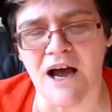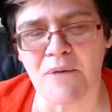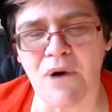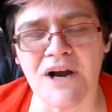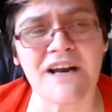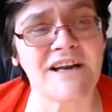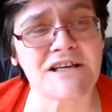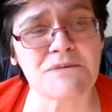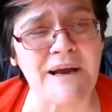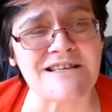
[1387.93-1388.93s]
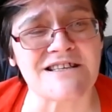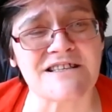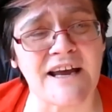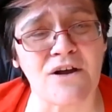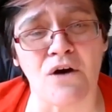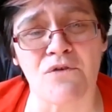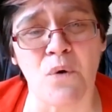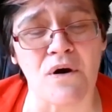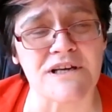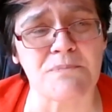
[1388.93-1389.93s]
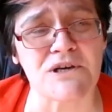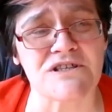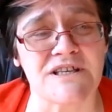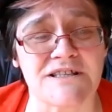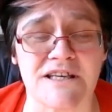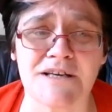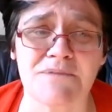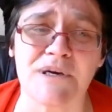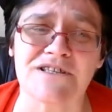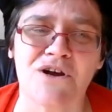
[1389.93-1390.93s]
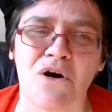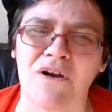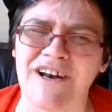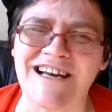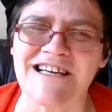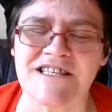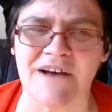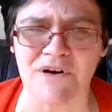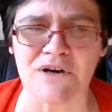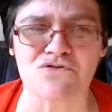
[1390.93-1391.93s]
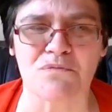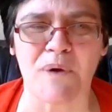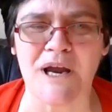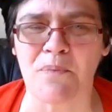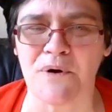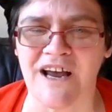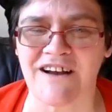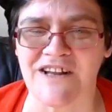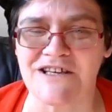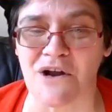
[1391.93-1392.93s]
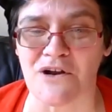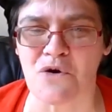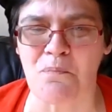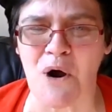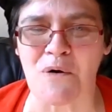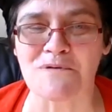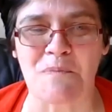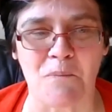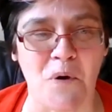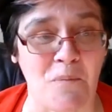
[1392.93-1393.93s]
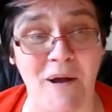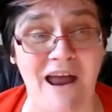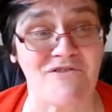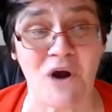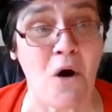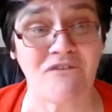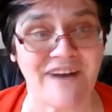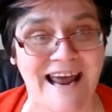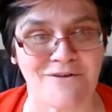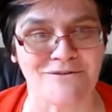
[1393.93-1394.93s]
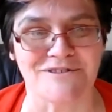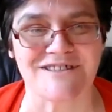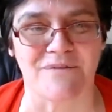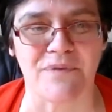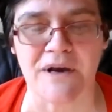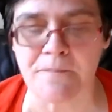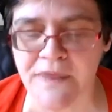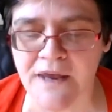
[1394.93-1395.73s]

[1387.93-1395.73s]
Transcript: I didn't expect it to take off quite as much as it did, but it's got like nearly 700 people there and there's like new poems being put every half an hour or something.